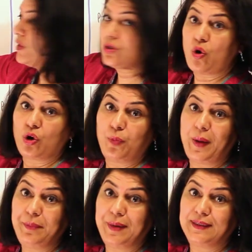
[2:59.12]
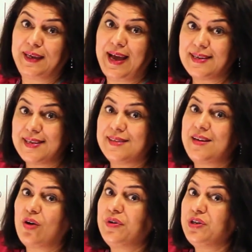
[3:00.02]
was occupied by the gas is
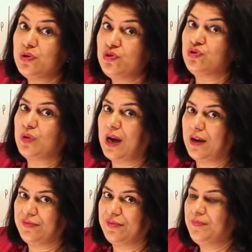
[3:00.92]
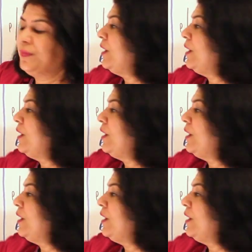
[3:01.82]
now reduced to half.